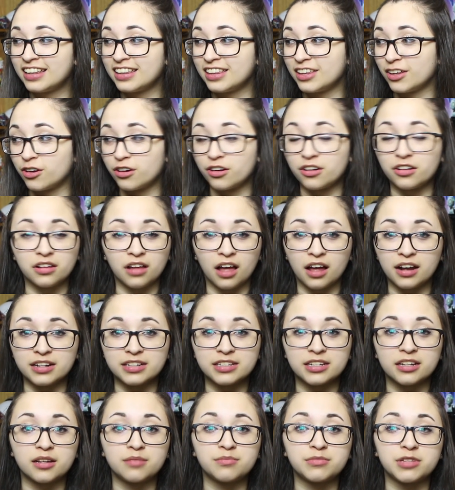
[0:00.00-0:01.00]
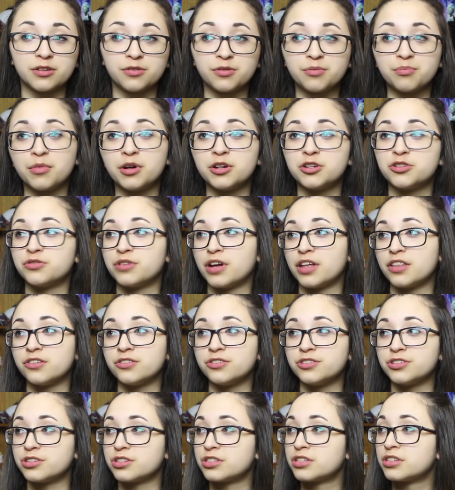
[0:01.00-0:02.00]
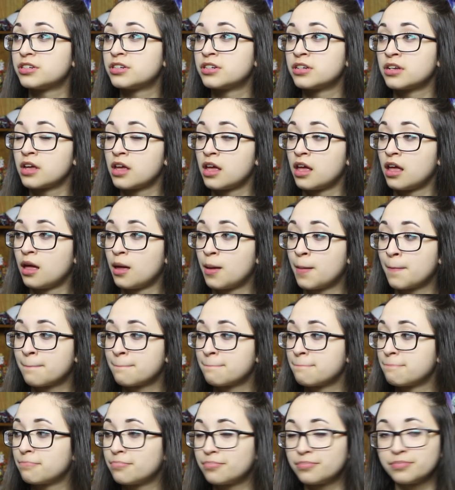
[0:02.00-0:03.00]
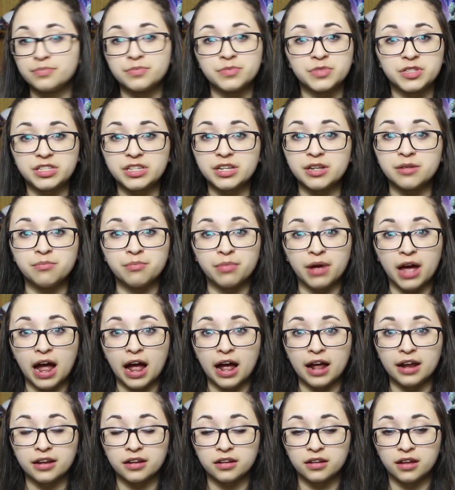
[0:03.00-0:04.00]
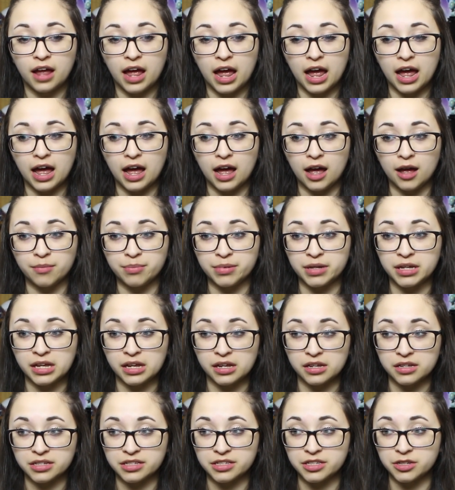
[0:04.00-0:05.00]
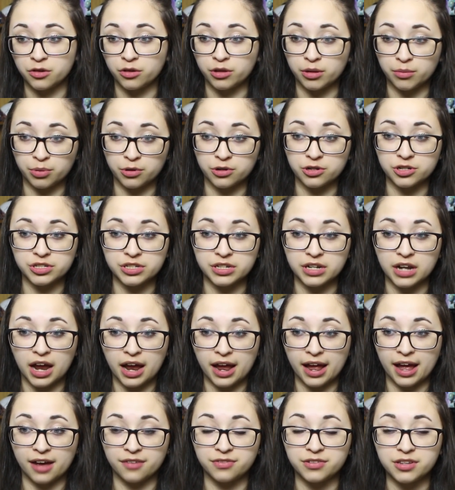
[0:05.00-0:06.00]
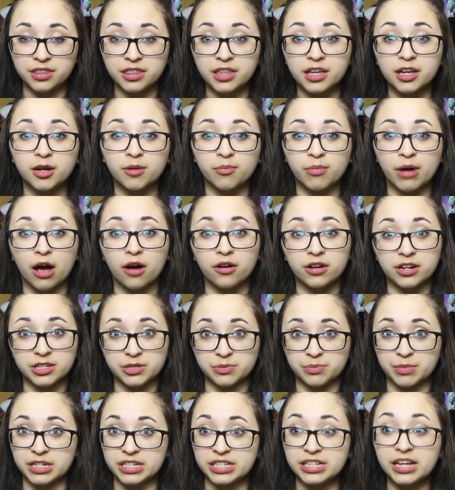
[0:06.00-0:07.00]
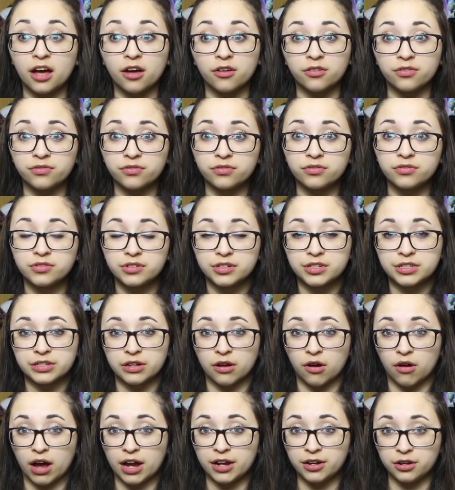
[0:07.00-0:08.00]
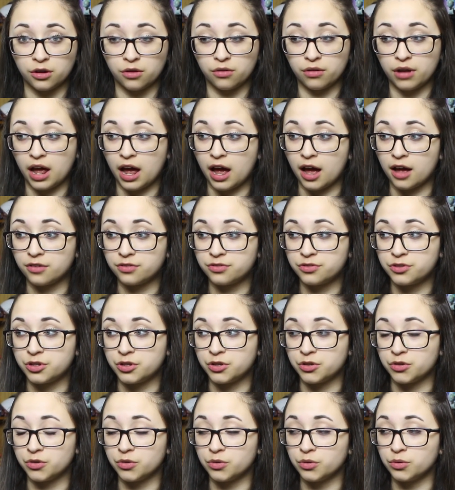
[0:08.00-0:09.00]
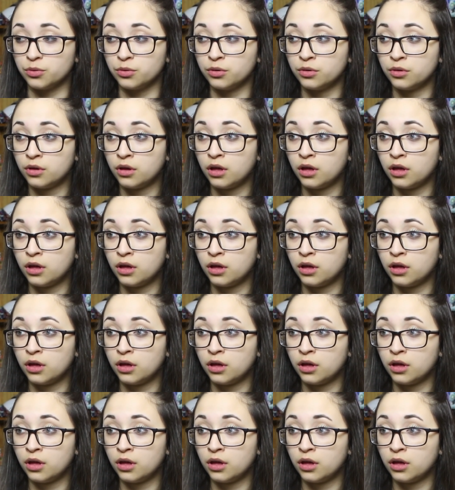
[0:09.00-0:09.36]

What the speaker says: There are a lot of times I would much rather just sit in bed because the only person I have to think about is myself. So I don't have to